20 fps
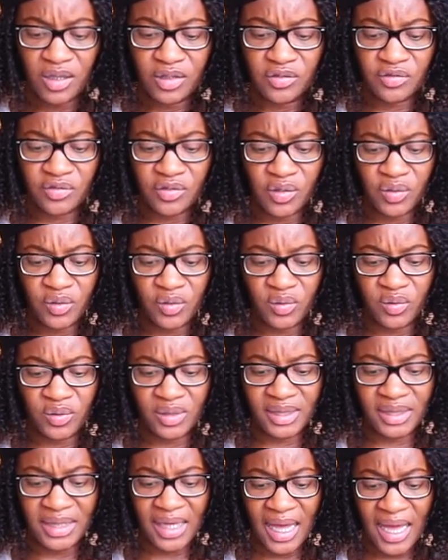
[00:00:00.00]

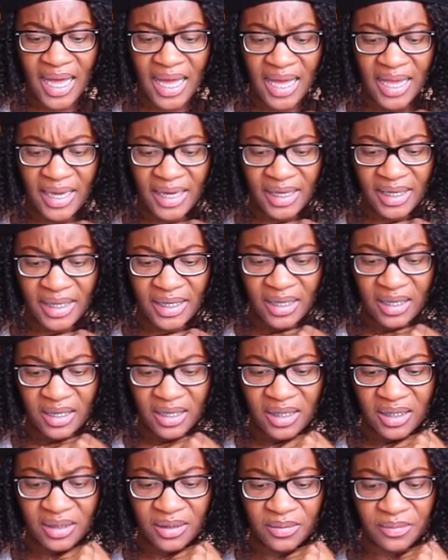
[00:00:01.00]
So
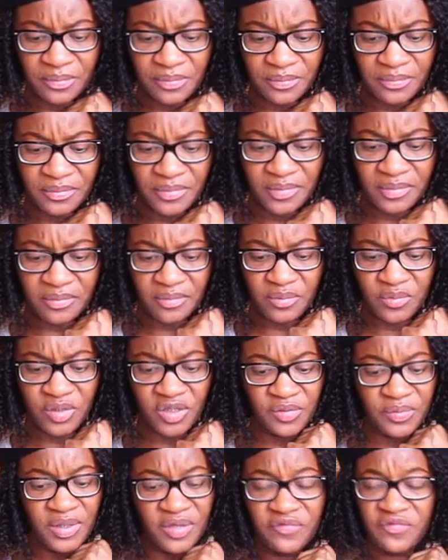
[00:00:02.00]
Ty
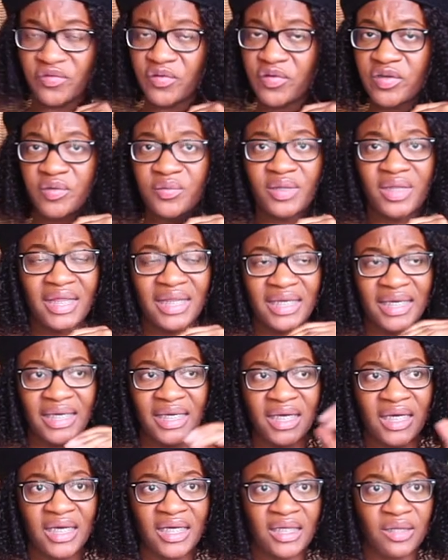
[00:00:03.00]
was being flirty with
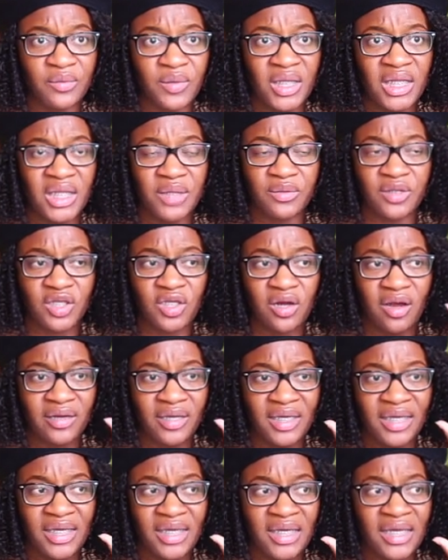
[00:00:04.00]
Leah when they were
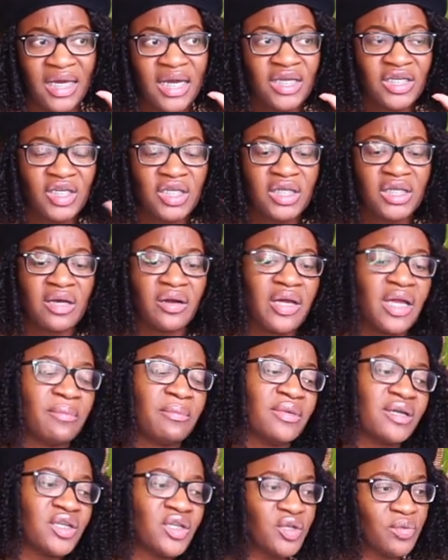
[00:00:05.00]
talking. She's like, oh yeah,
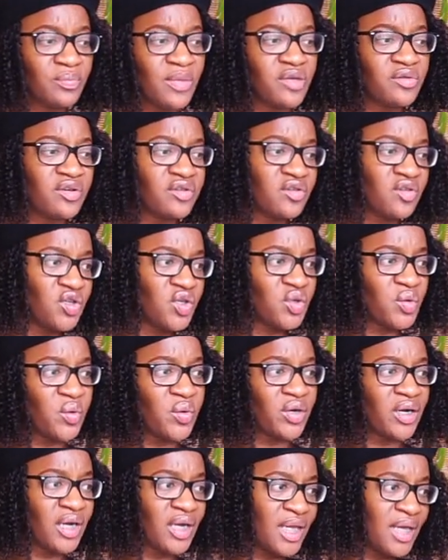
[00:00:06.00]
my dress is
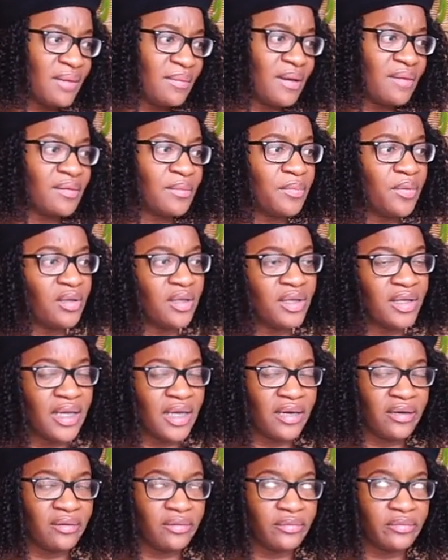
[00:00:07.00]
short. I keep having to pull it
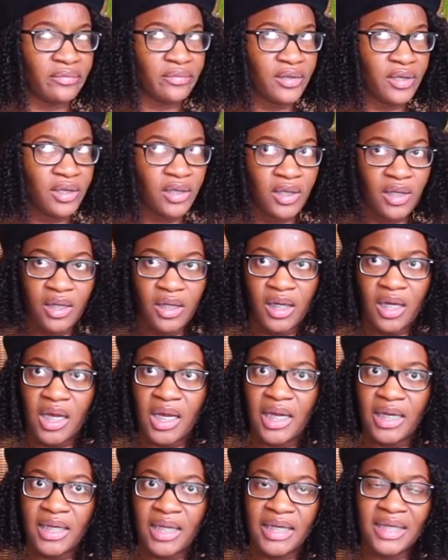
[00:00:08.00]
down.
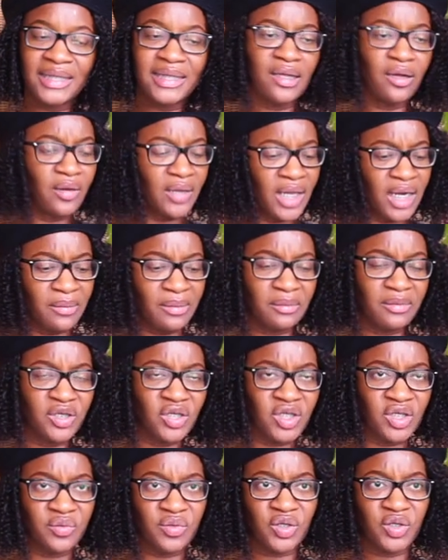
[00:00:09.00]
And then he's like, oh, get up, let me
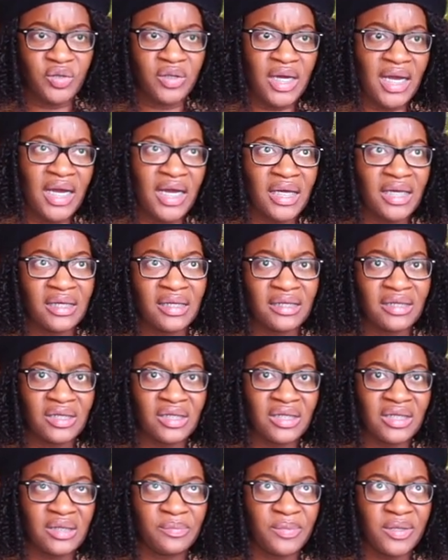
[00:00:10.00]
see what you got. And
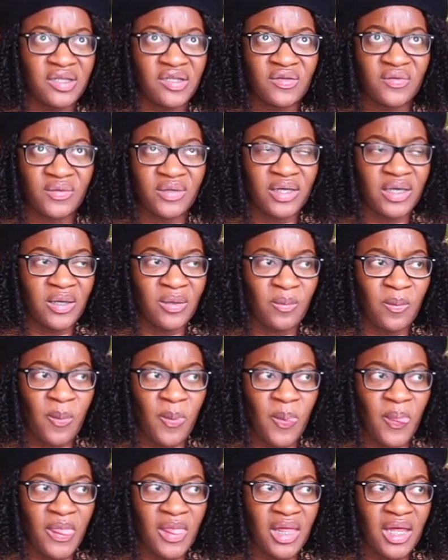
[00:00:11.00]
she spins for
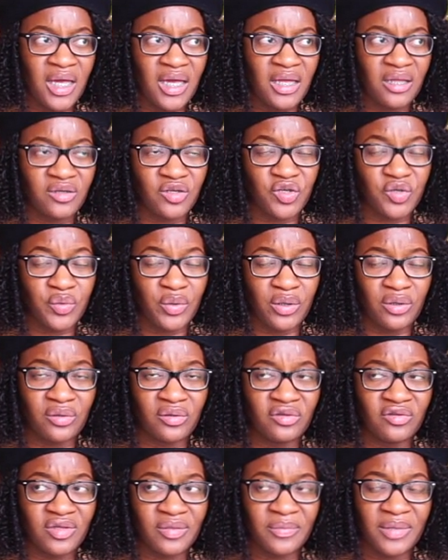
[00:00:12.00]
him,
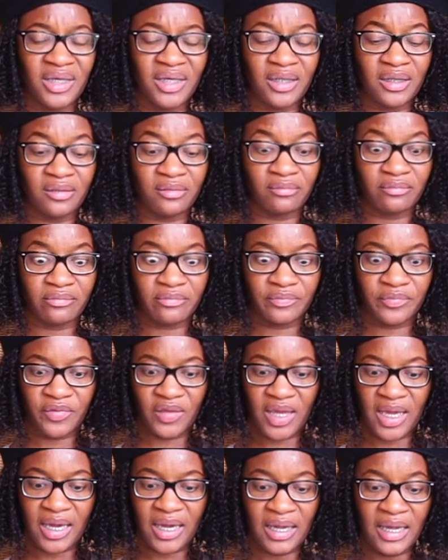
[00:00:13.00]
twirls. I'm like,
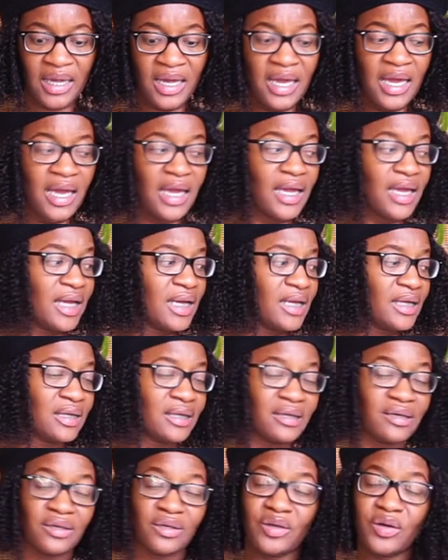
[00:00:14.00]
okay.
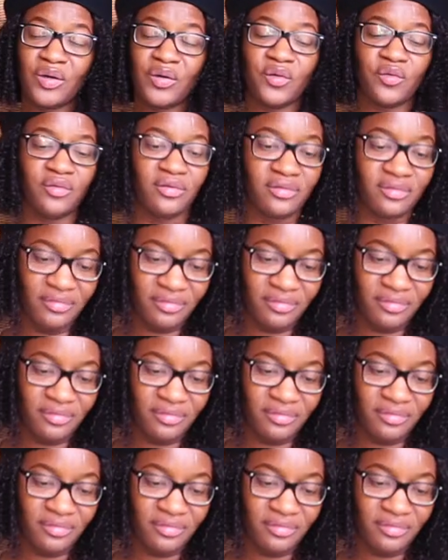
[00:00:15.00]
And yo,